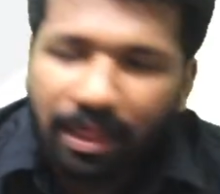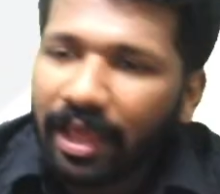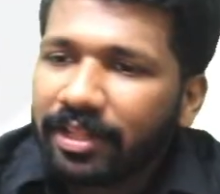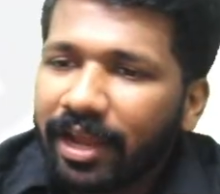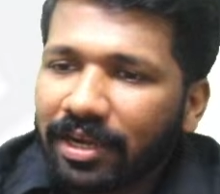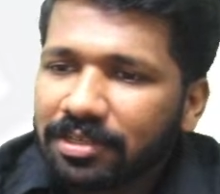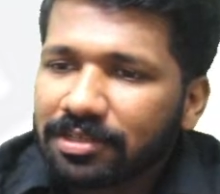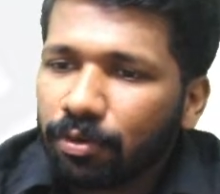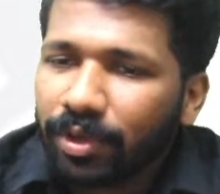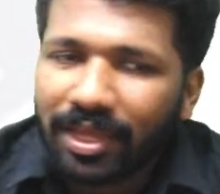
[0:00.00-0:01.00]
and that is
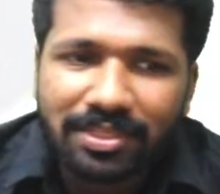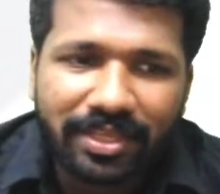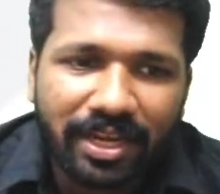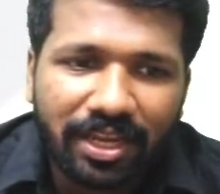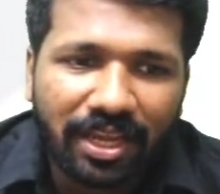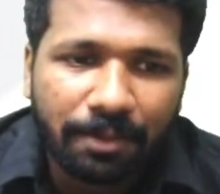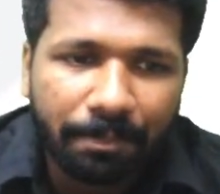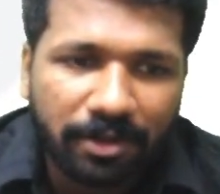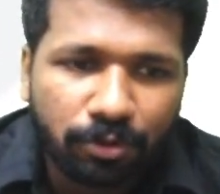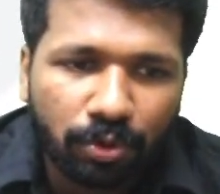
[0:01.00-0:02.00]
how he is ending up
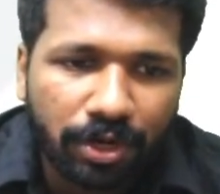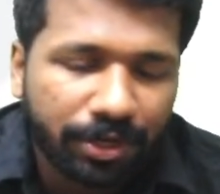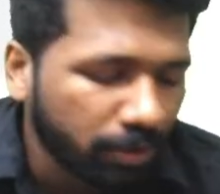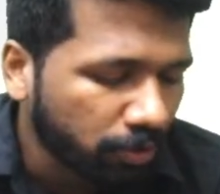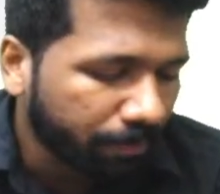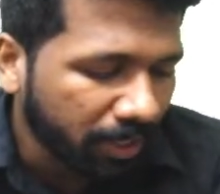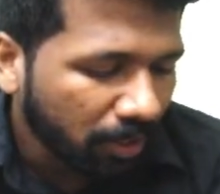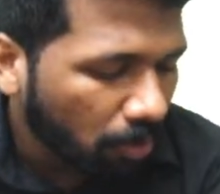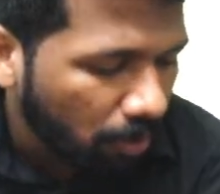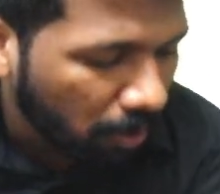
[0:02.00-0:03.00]
at 200 rupee.
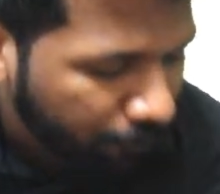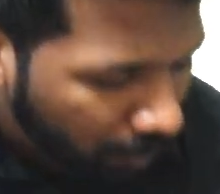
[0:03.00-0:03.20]
All of you